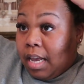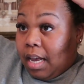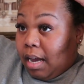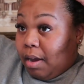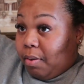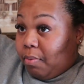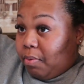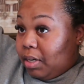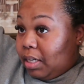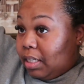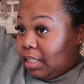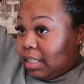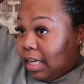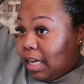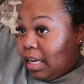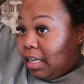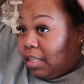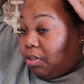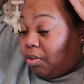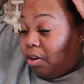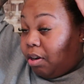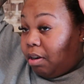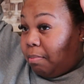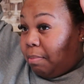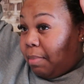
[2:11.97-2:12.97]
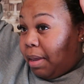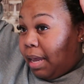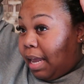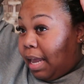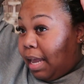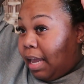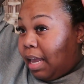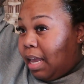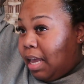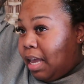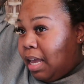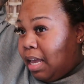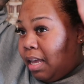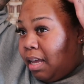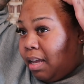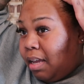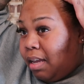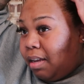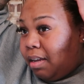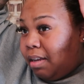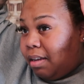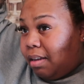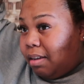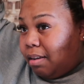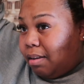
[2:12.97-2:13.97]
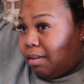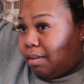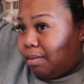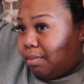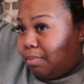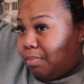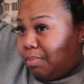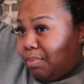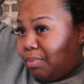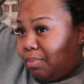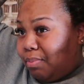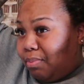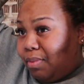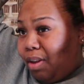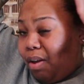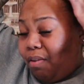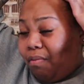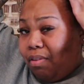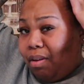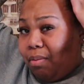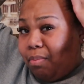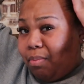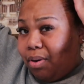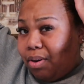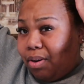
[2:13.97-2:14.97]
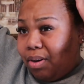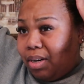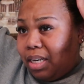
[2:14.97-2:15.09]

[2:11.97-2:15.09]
I want to say I started back November,